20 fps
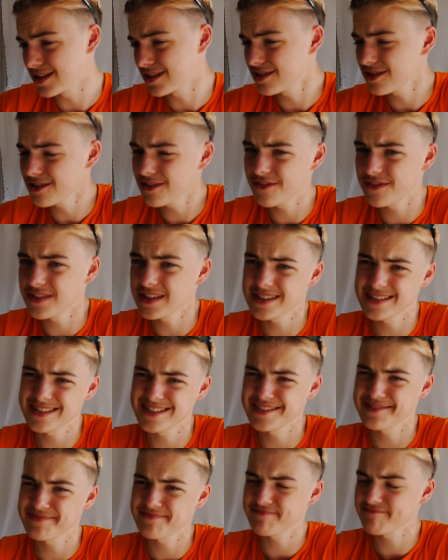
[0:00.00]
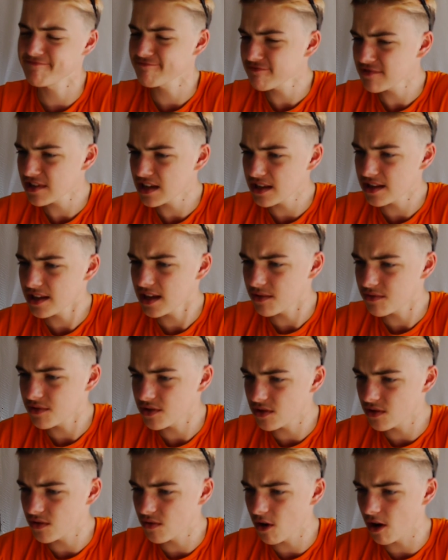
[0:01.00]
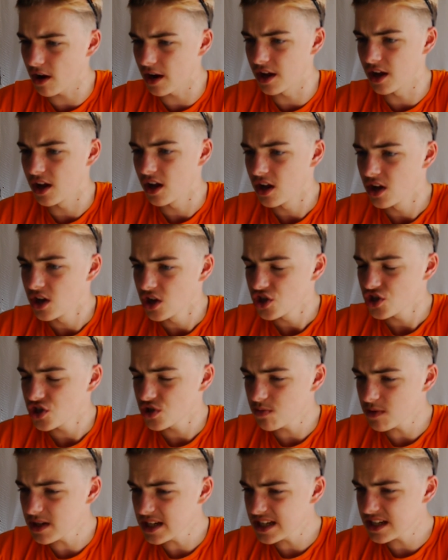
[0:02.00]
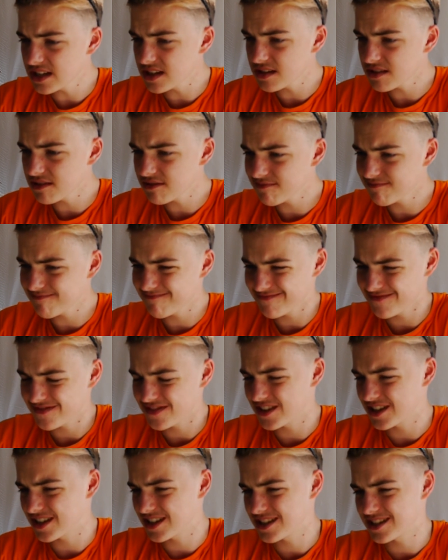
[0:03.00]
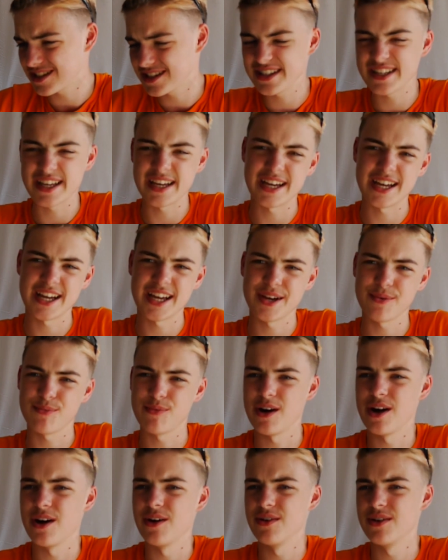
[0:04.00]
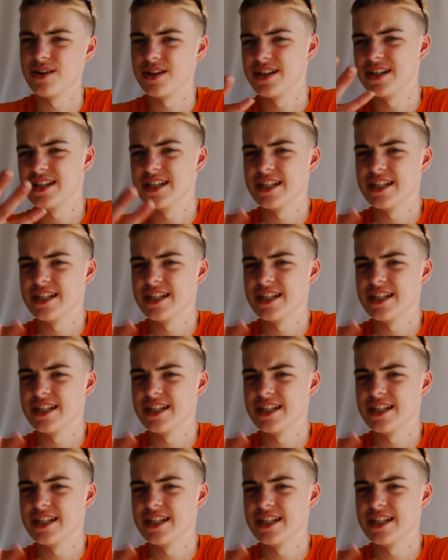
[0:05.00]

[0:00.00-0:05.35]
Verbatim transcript: I do think that they'll do all right. Sweden, third, yeah, well,